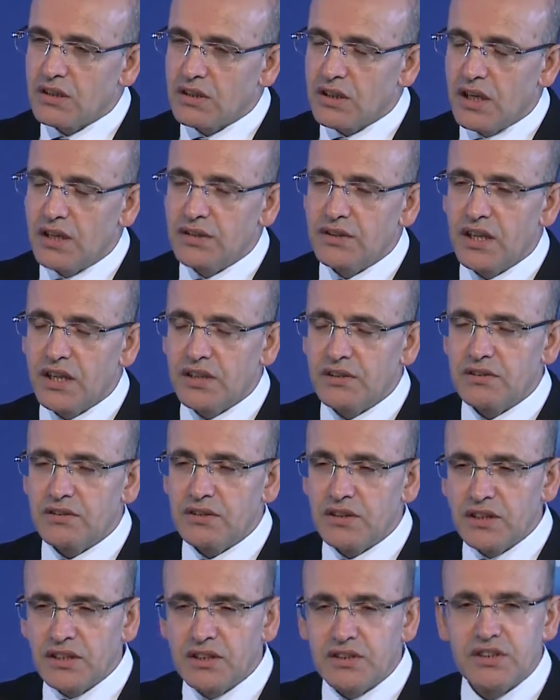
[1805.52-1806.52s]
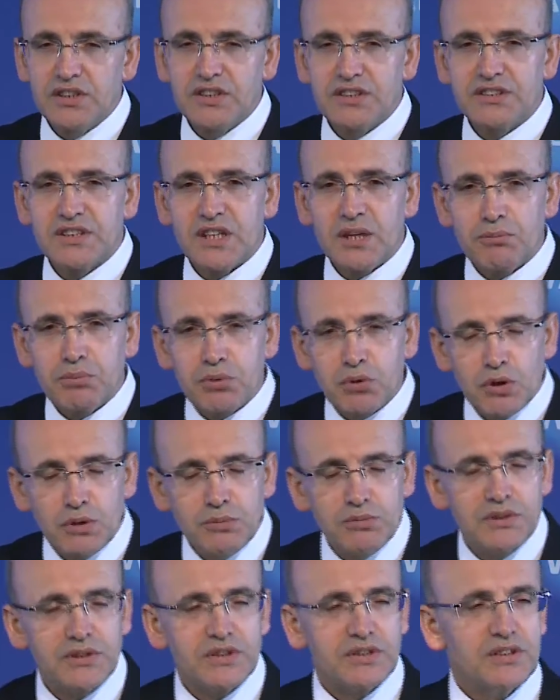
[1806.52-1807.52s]
and increase
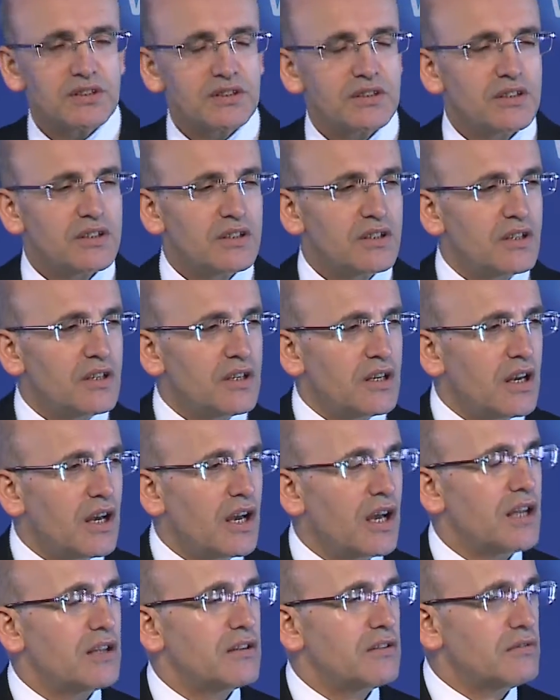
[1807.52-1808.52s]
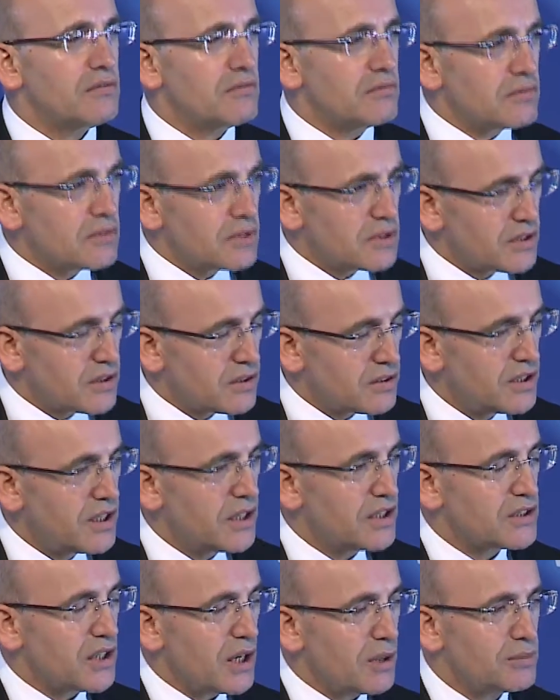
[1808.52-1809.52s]
employment and
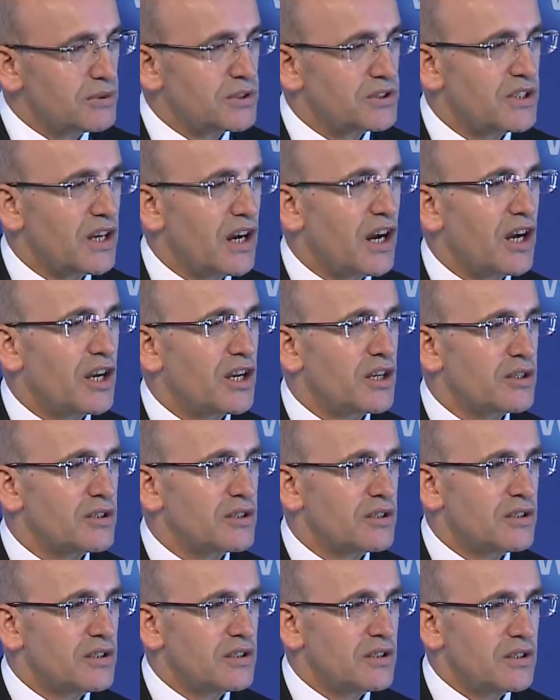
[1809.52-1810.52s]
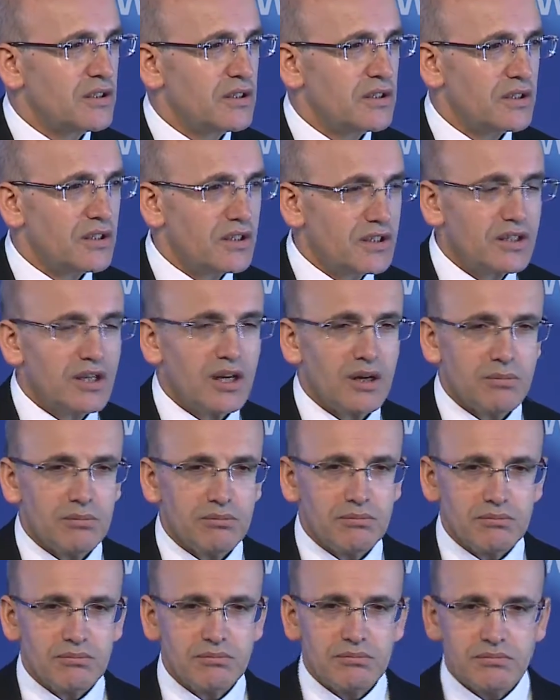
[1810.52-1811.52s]
create obviously higher income,
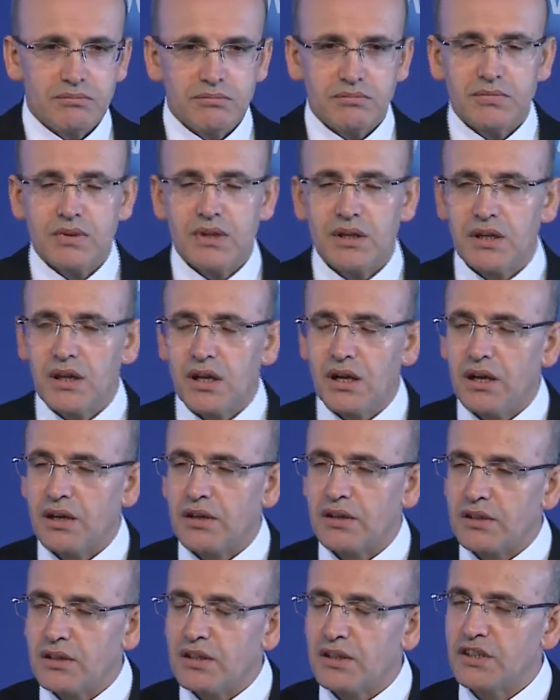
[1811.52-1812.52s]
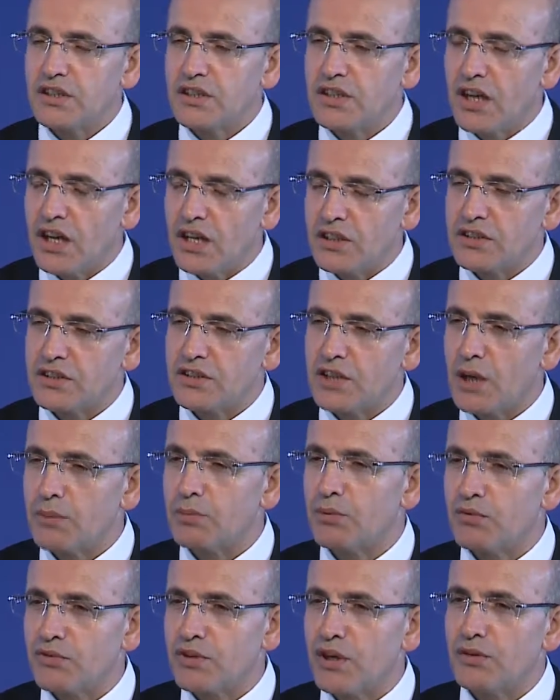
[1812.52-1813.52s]
clearly are the type
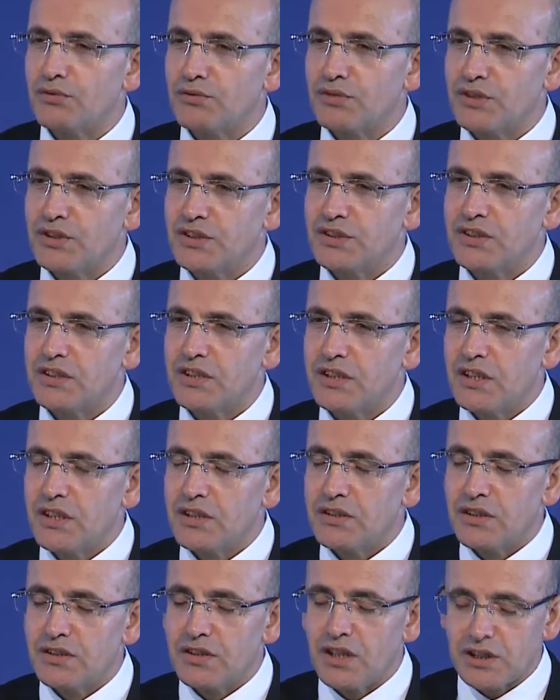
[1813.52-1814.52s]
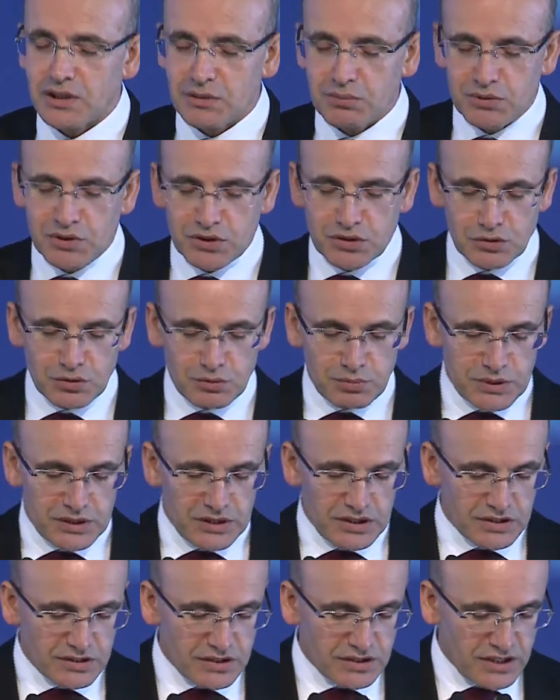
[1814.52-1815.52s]
of countries that ultimately should
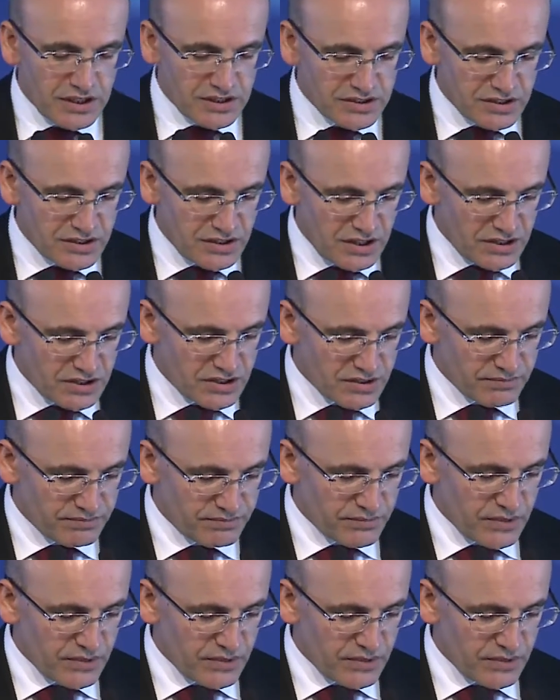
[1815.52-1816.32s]
be the destination.